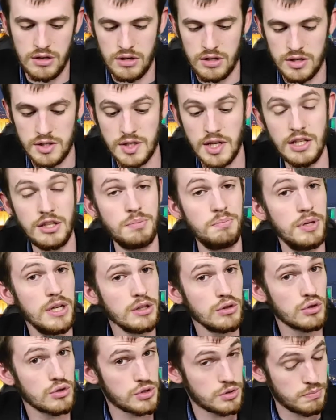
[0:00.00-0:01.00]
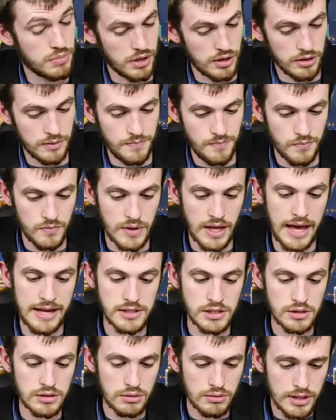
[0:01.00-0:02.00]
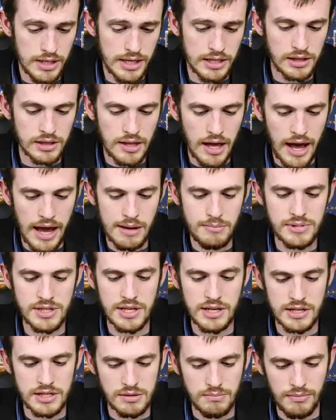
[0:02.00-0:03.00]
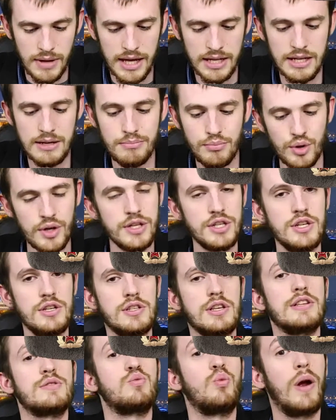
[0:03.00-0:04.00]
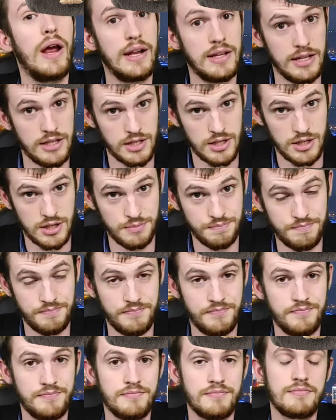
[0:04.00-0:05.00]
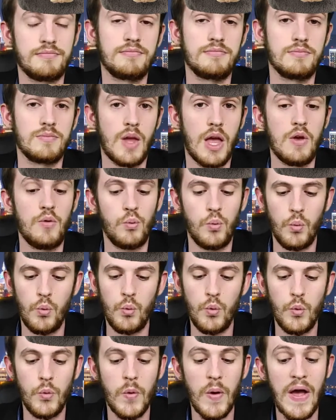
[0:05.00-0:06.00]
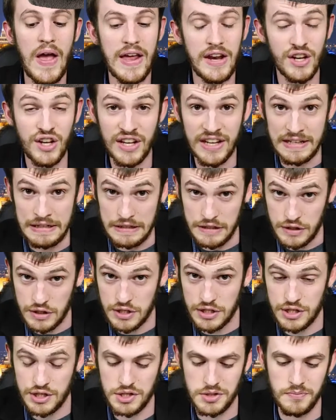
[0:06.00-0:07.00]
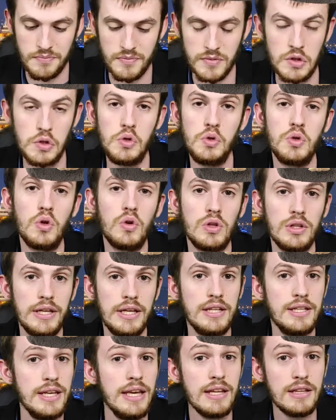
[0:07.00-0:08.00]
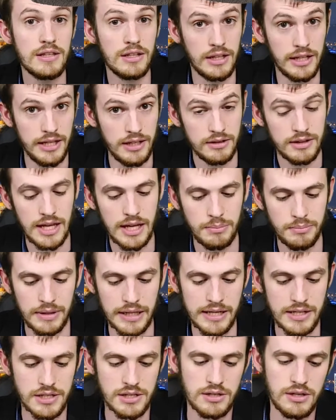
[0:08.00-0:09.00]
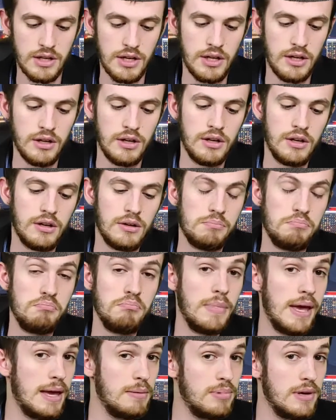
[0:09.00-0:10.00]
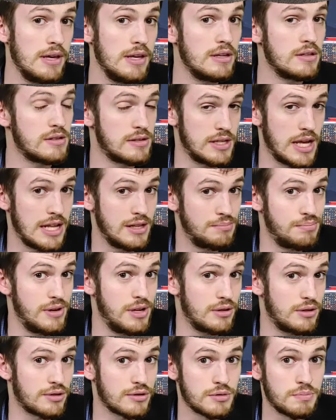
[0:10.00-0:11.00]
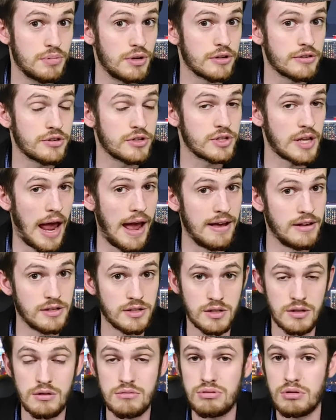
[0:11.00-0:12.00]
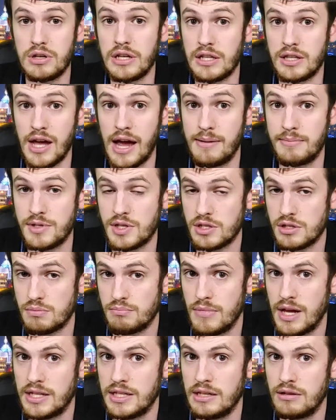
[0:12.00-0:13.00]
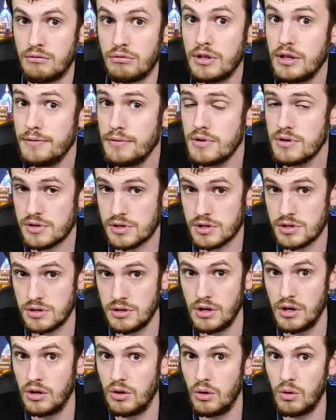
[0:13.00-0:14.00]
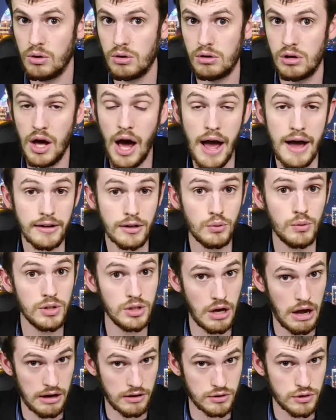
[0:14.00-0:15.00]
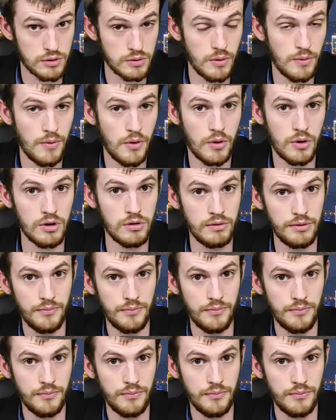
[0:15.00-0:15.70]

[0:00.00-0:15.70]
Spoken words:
St. Petersburg has 3 times as many bridges as Venice. Venice, you know, in Italy, that place. Maybe St. Petersburg just has 3 times as many rivers, or aqueducts, or